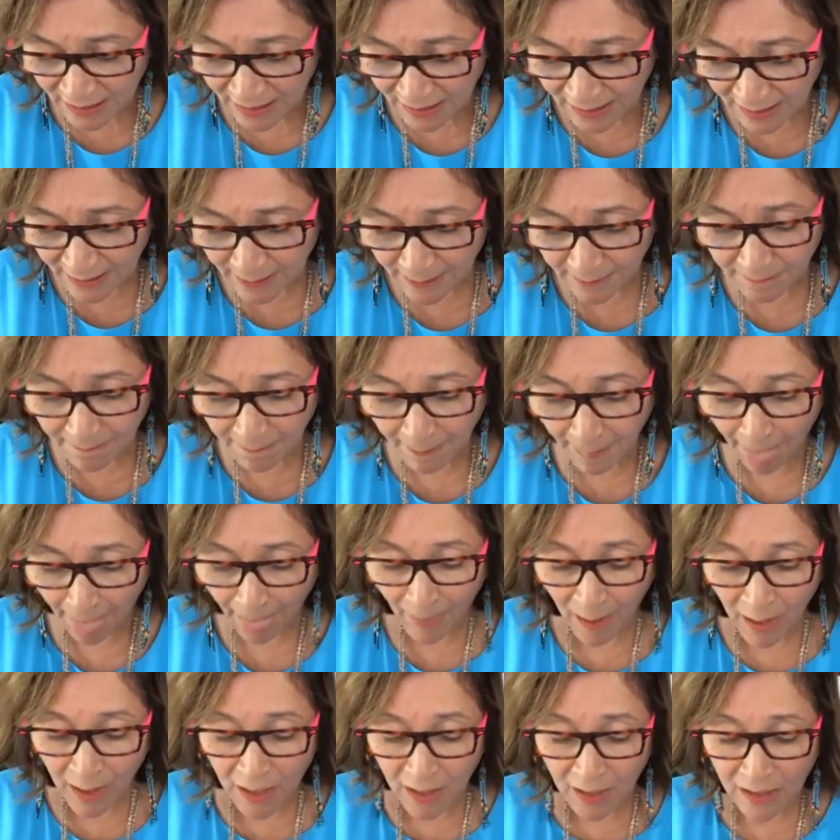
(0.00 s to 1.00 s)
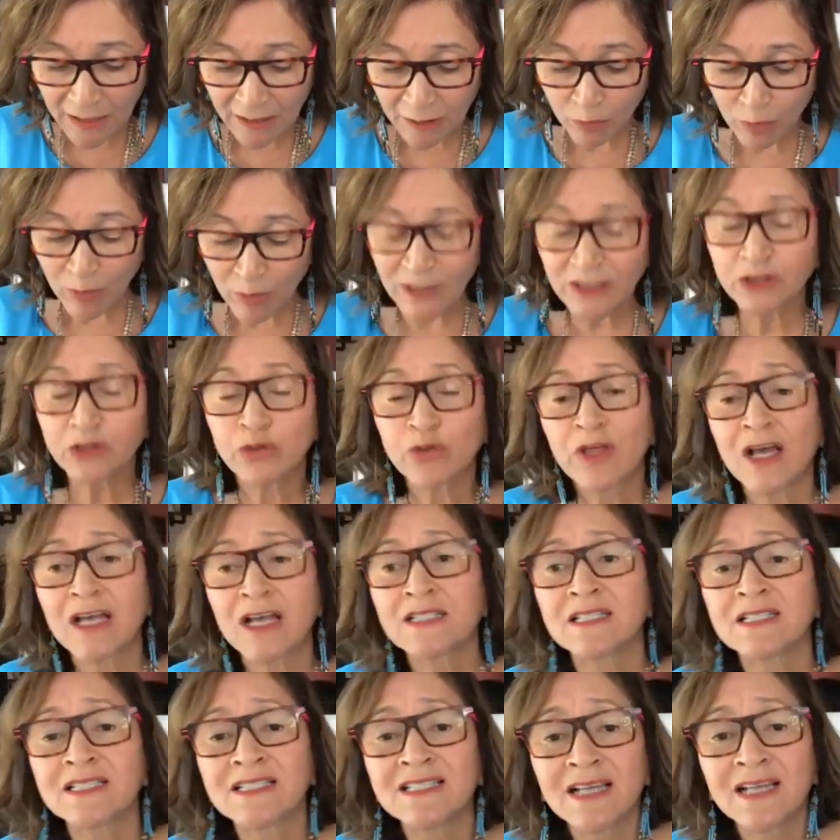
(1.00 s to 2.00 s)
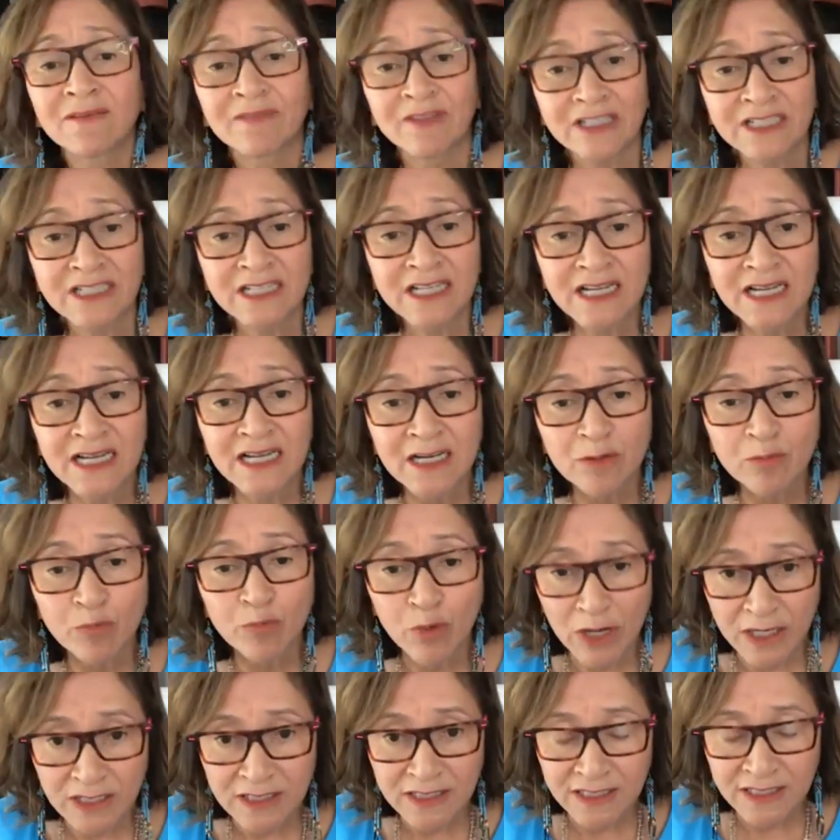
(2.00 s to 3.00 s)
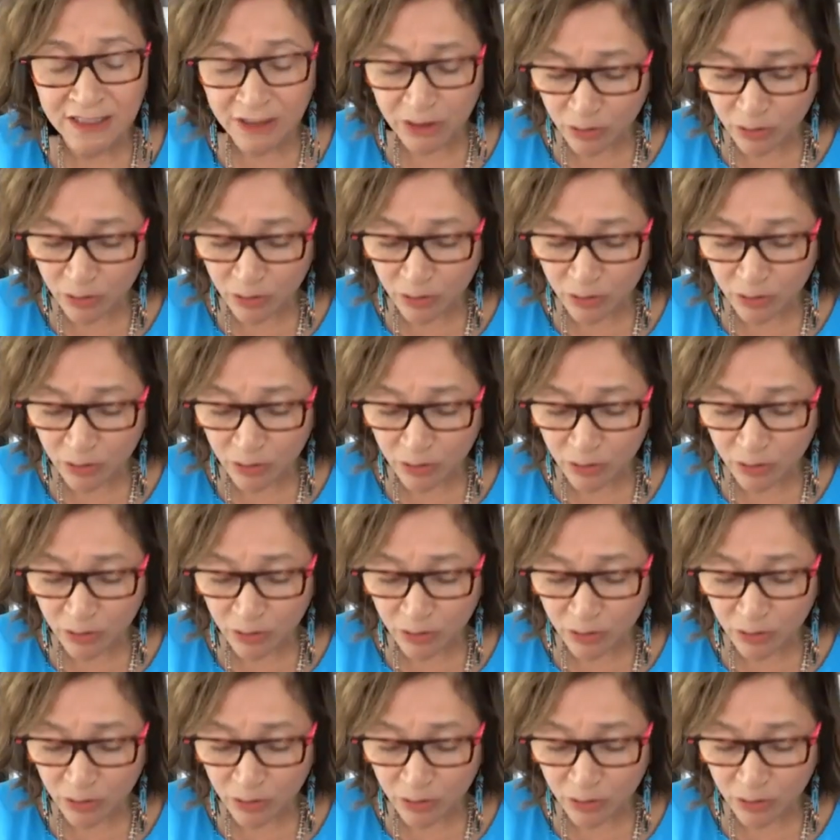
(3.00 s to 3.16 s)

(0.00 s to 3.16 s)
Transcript: Um, well, in two thousand seventeen, President